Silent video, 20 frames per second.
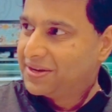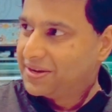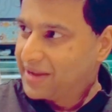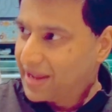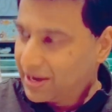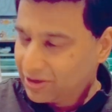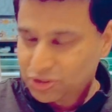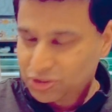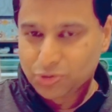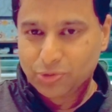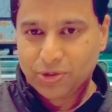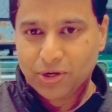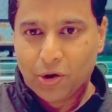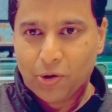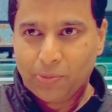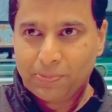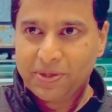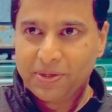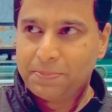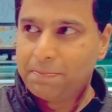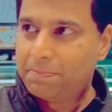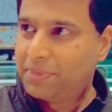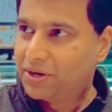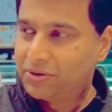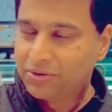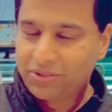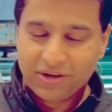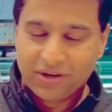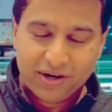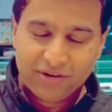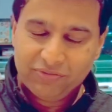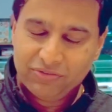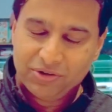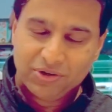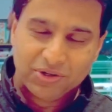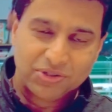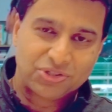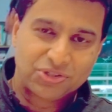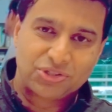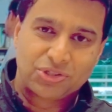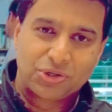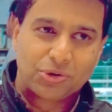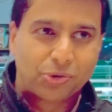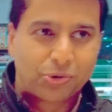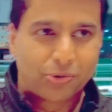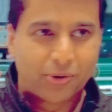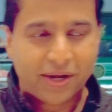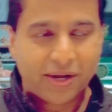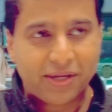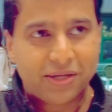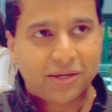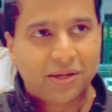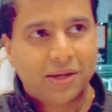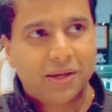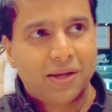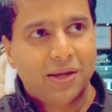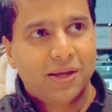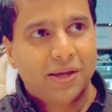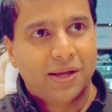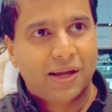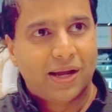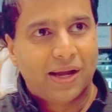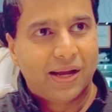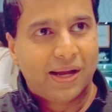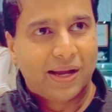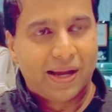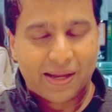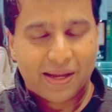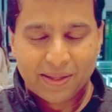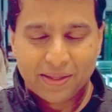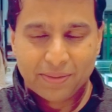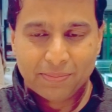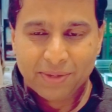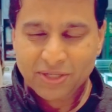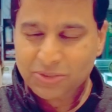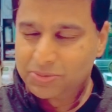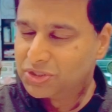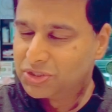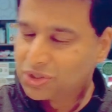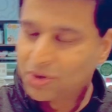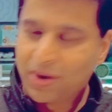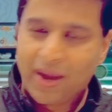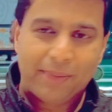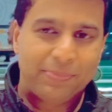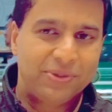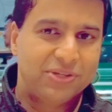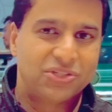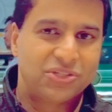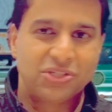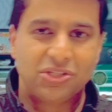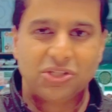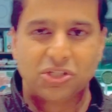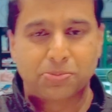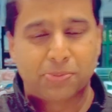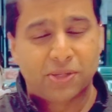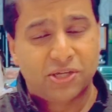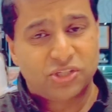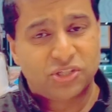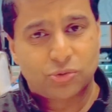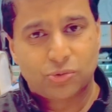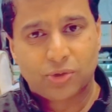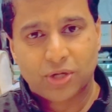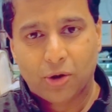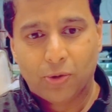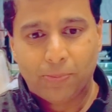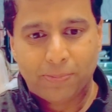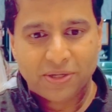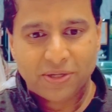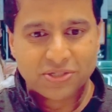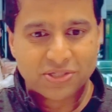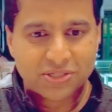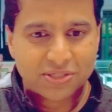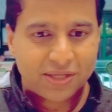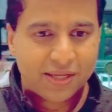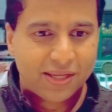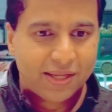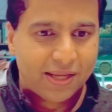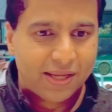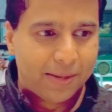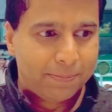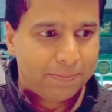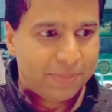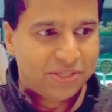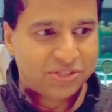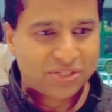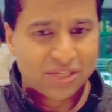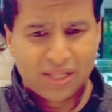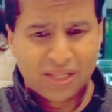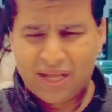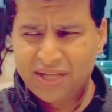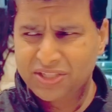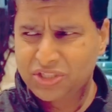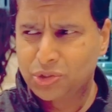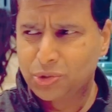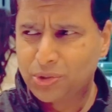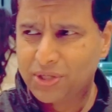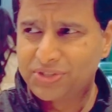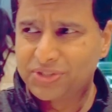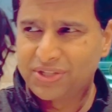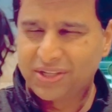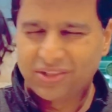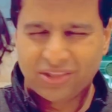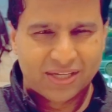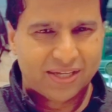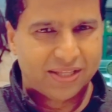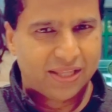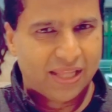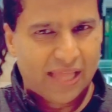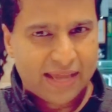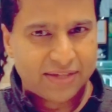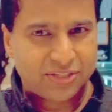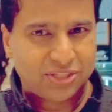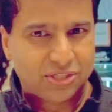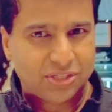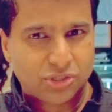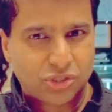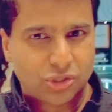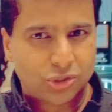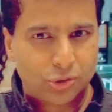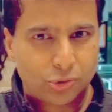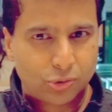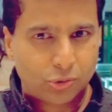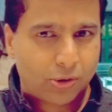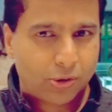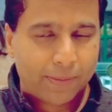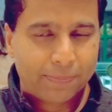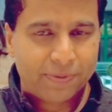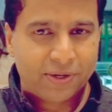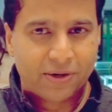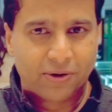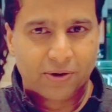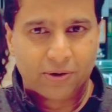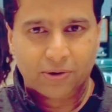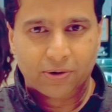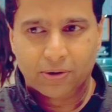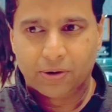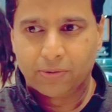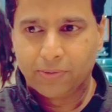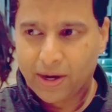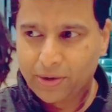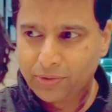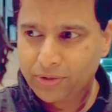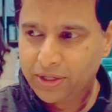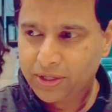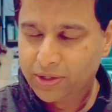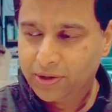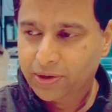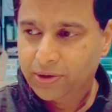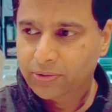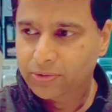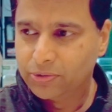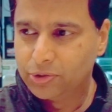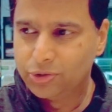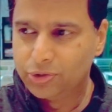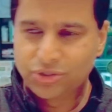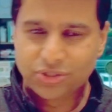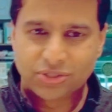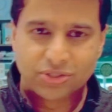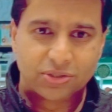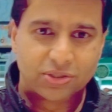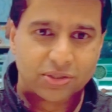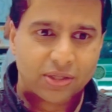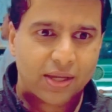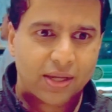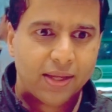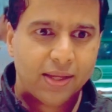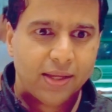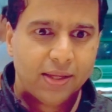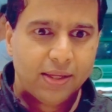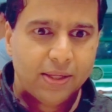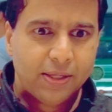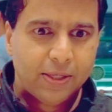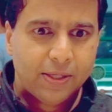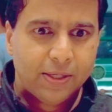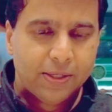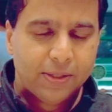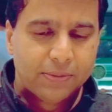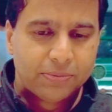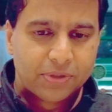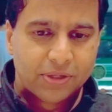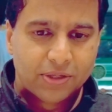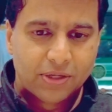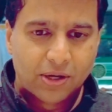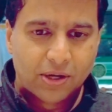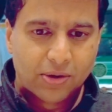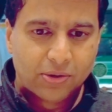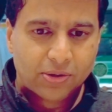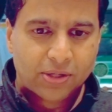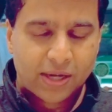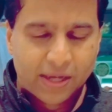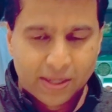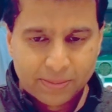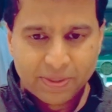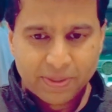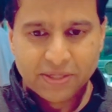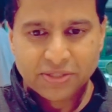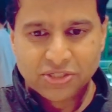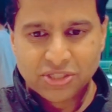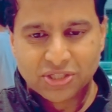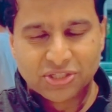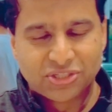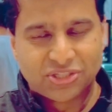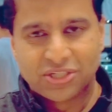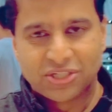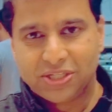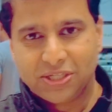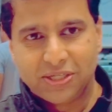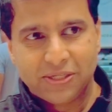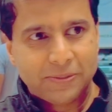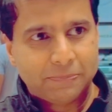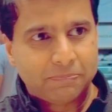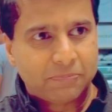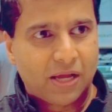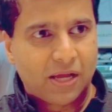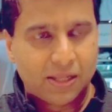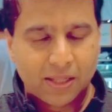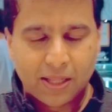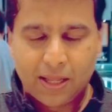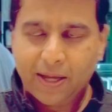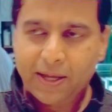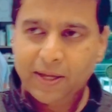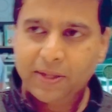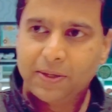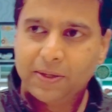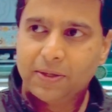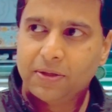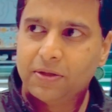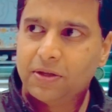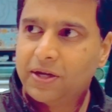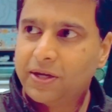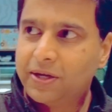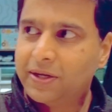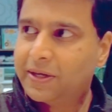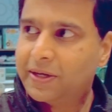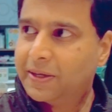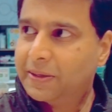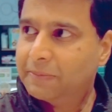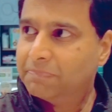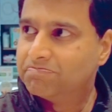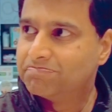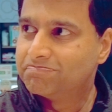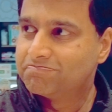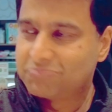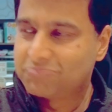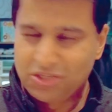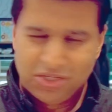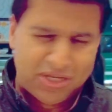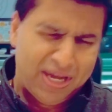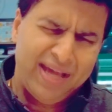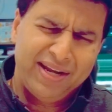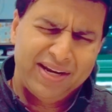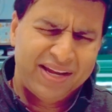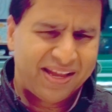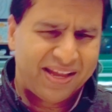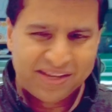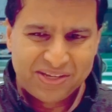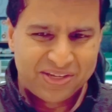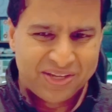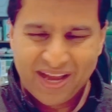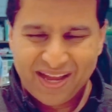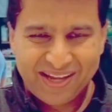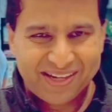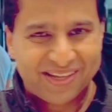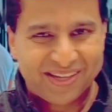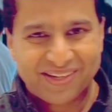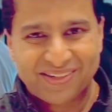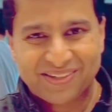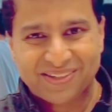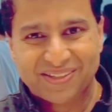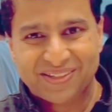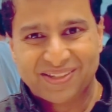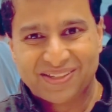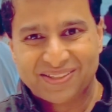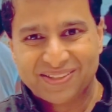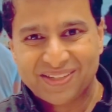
now it's reopened better than ever. It's so great. It makes me so happy to see this place reopened. It means a lot to us, I think, Atlantans who grew up here, around here, who used to, come into the city a lot. You had to get a